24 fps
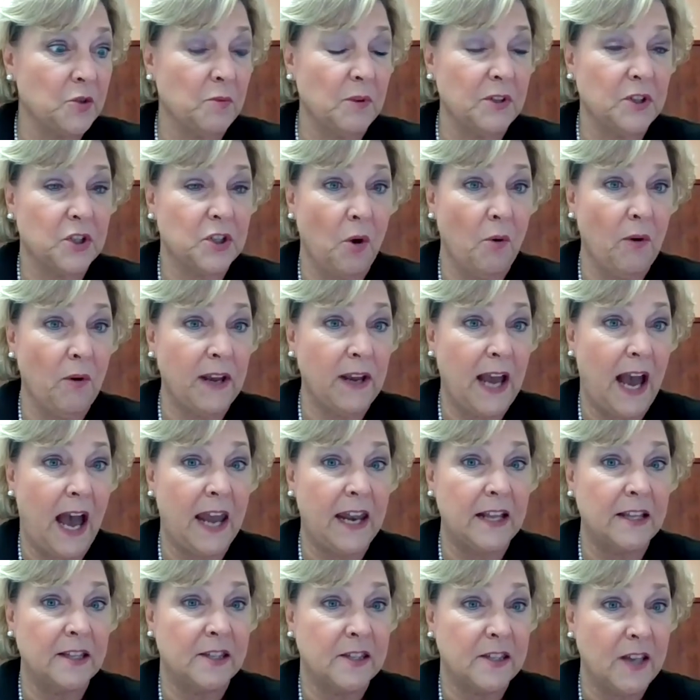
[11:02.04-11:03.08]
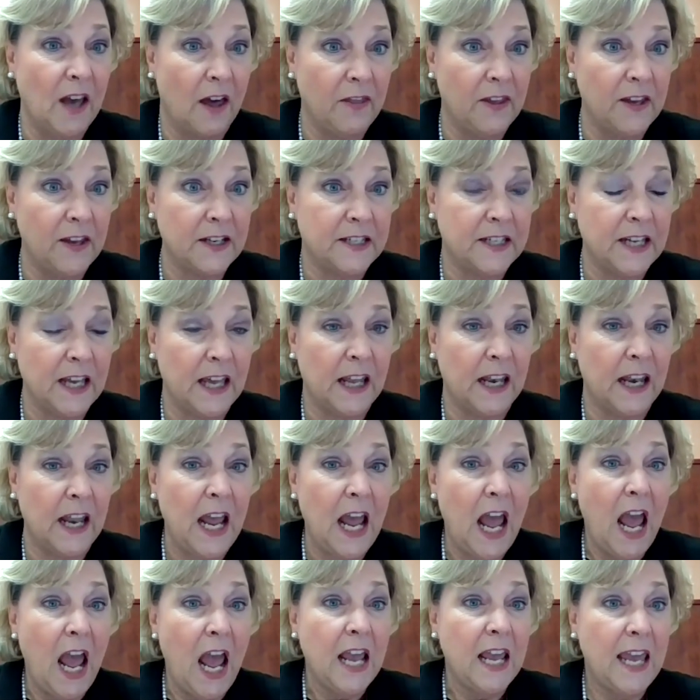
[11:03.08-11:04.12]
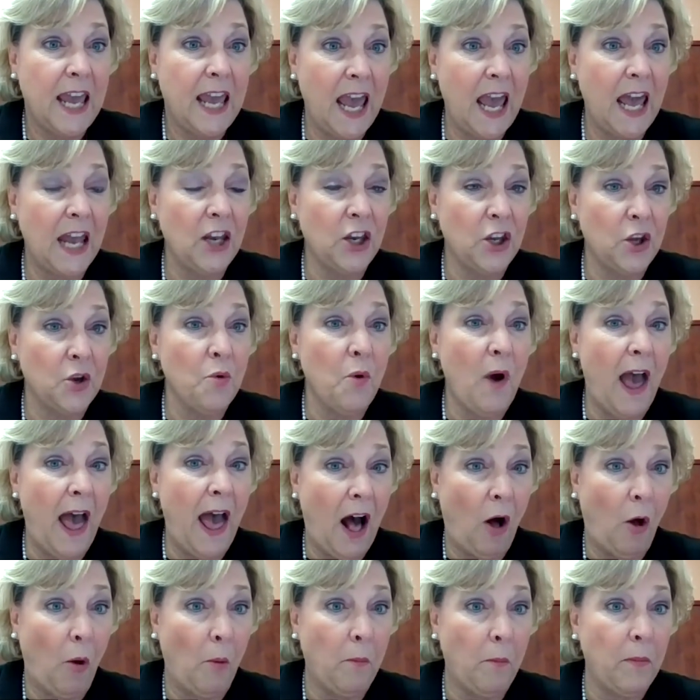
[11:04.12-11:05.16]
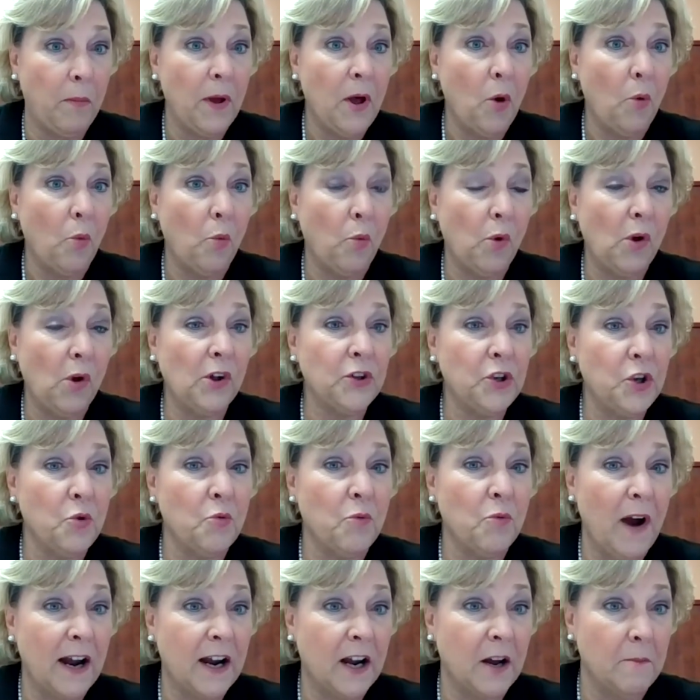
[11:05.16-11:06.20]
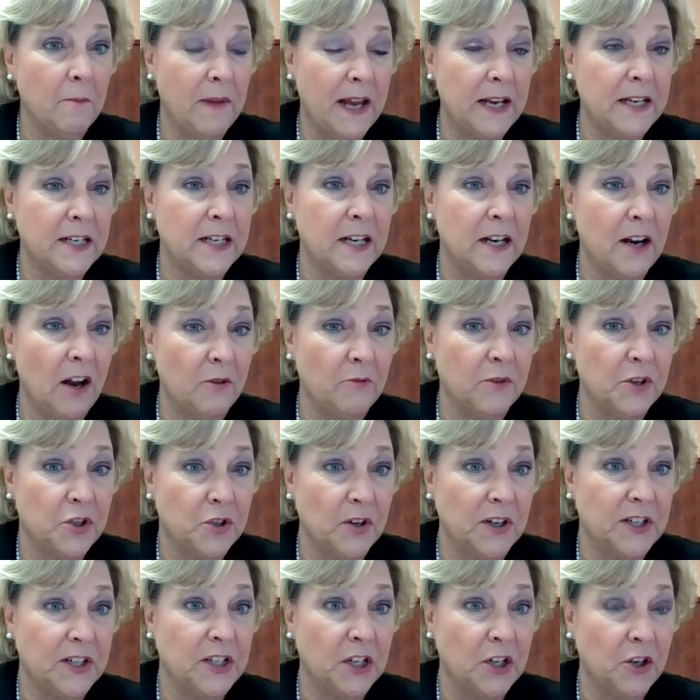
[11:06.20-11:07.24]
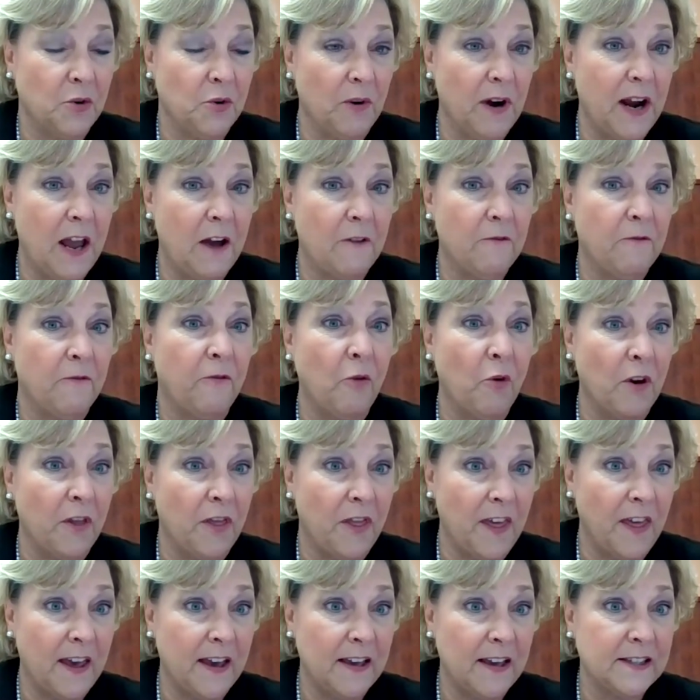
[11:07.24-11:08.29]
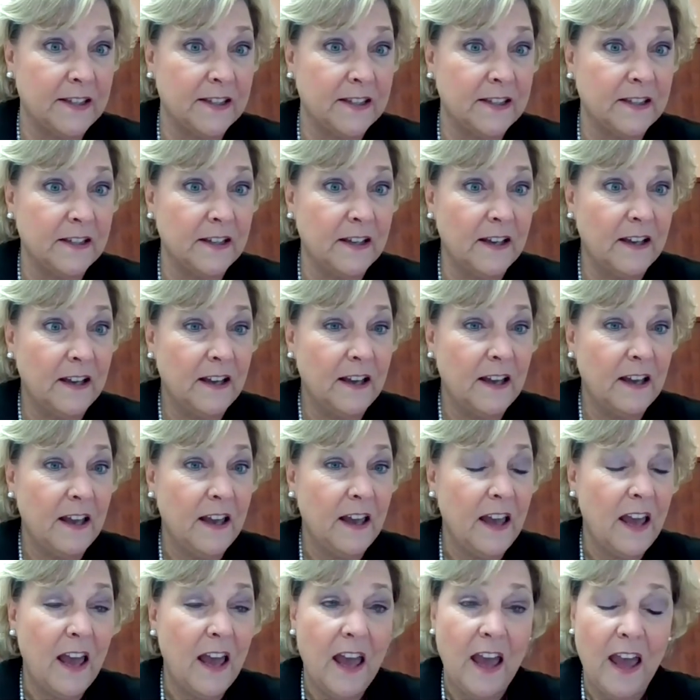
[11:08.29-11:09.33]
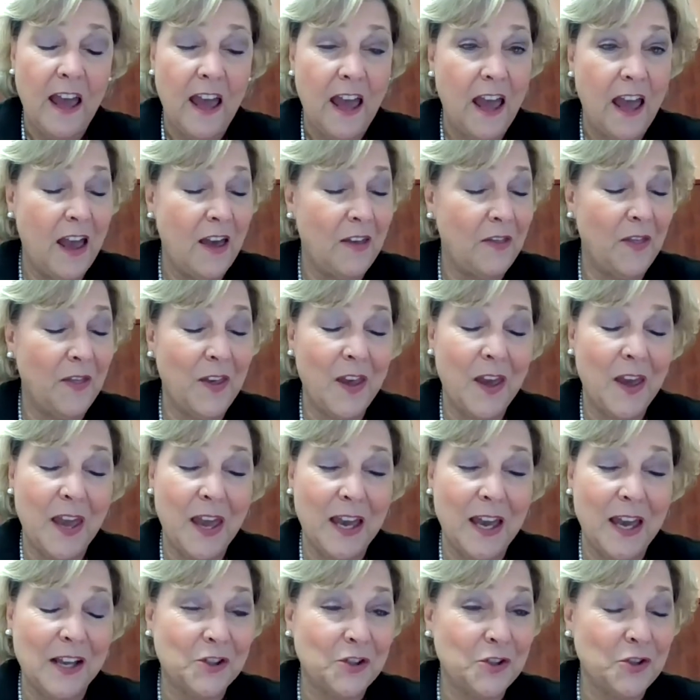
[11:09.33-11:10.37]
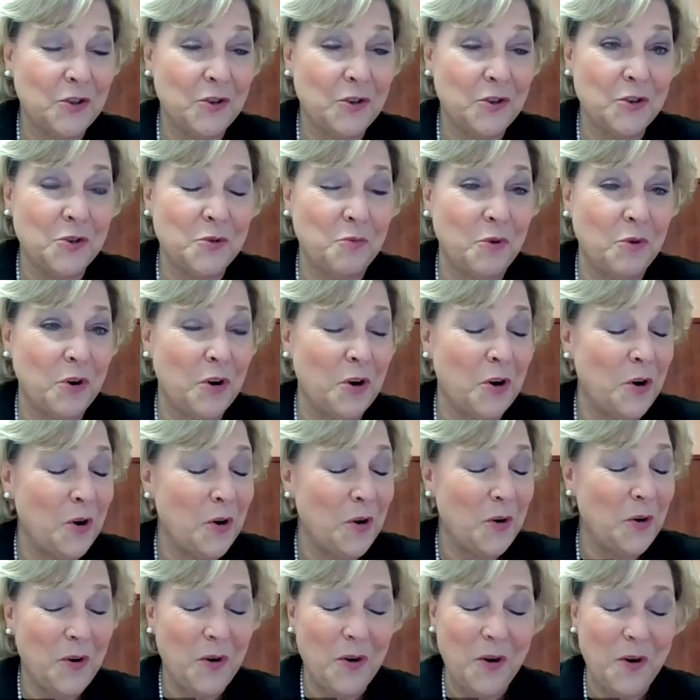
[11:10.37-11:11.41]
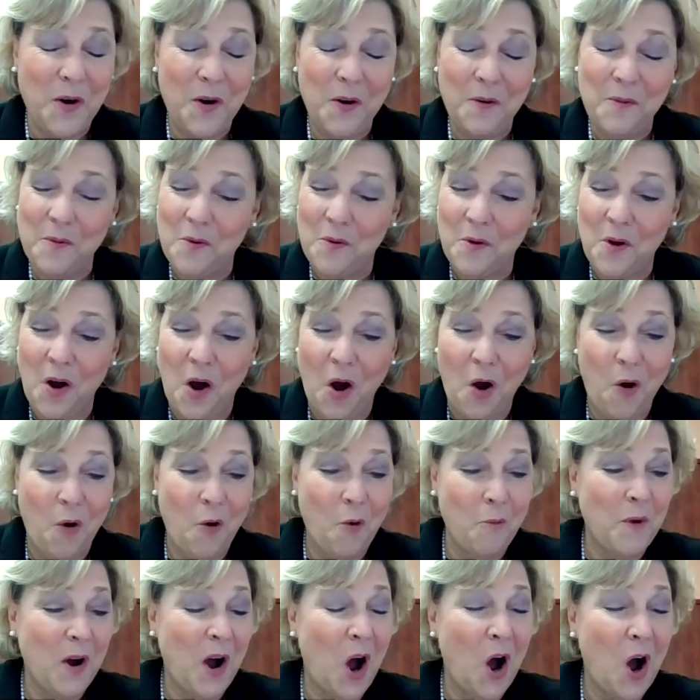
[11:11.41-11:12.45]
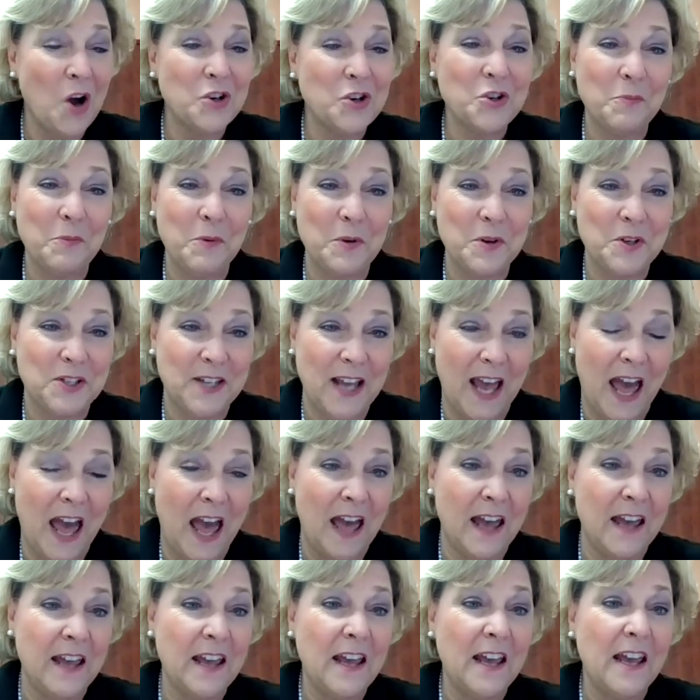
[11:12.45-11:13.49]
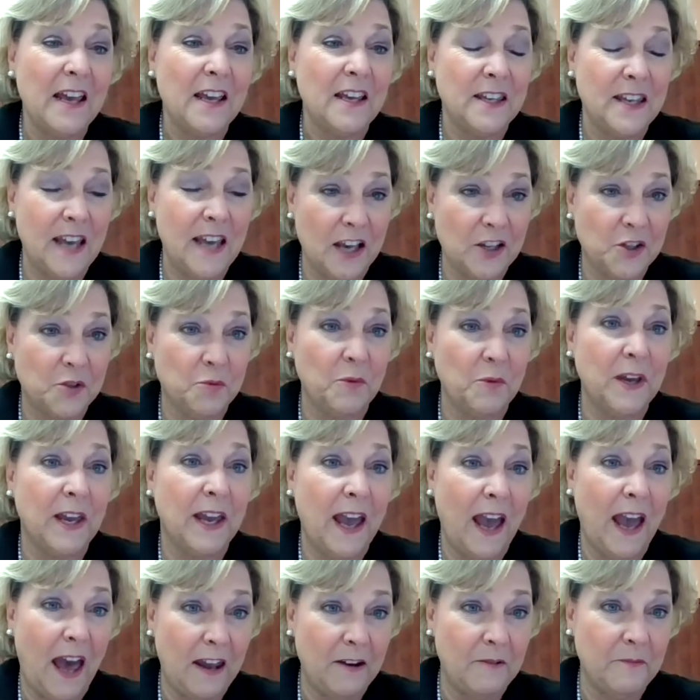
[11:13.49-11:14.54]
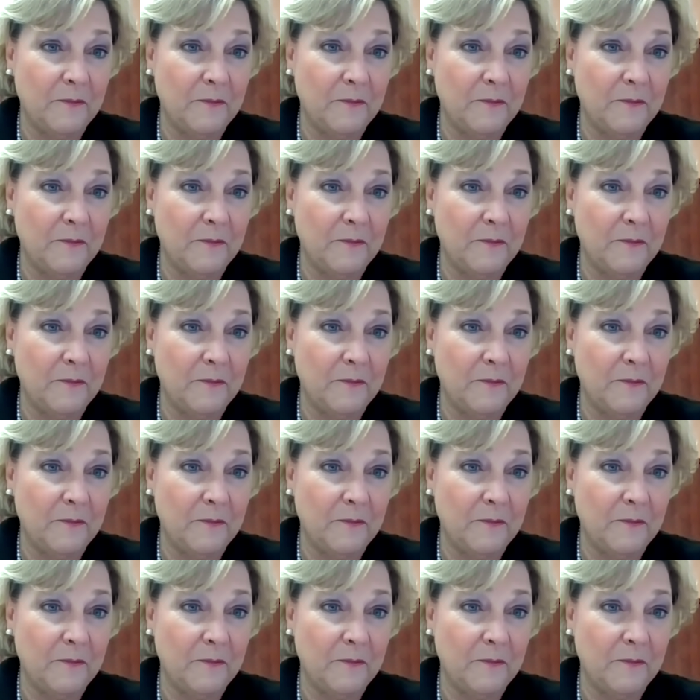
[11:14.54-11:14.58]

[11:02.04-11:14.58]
is what's going on in Southington. Can you help? Will you recommend an unrestricted grant for this? And the answers were 100%, yes, we can.